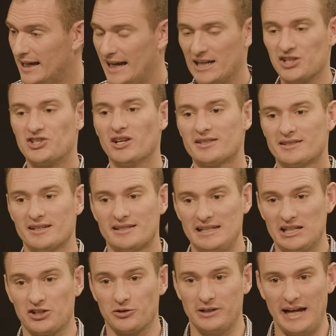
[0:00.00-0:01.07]
And just as he
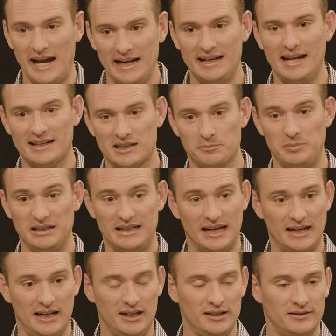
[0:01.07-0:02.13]
created at the
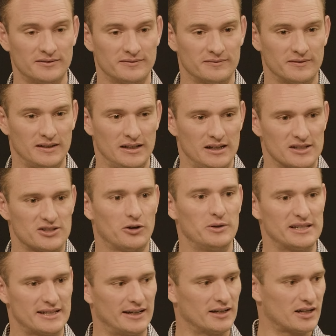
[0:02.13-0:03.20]
beginning, so
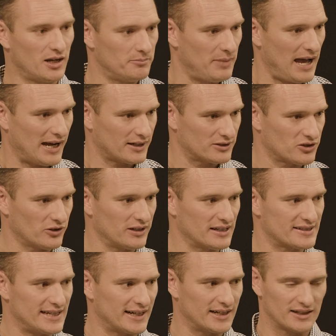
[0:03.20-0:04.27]
he's going to come back during
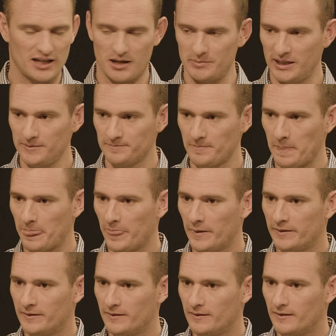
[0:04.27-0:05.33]
his second coming,
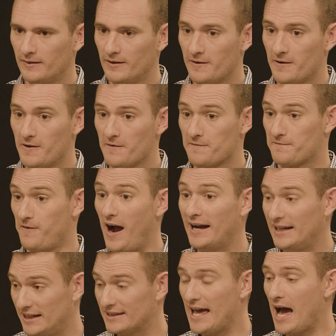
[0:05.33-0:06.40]

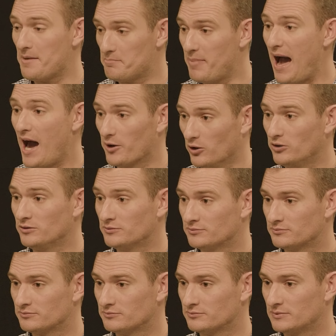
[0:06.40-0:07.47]
fighting that battle,
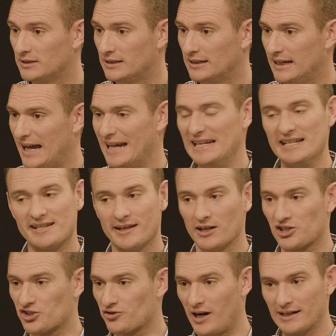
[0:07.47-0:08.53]
and he's going to
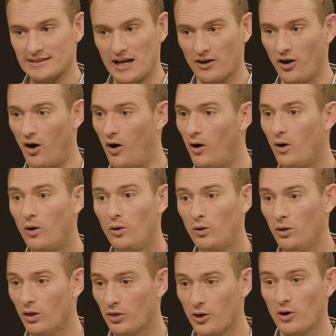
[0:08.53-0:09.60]
strike down
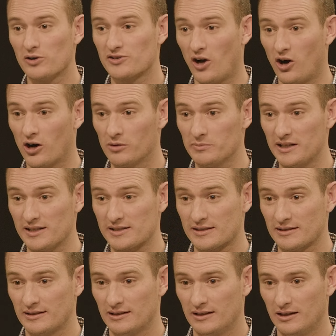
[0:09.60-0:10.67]
all those
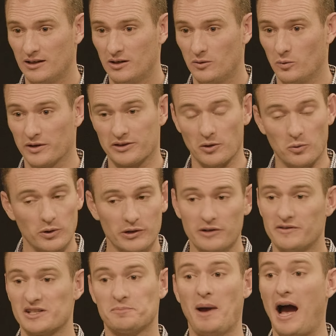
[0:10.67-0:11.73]
armies with the word of
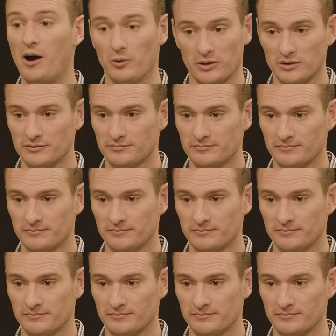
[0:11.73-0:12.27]
his power.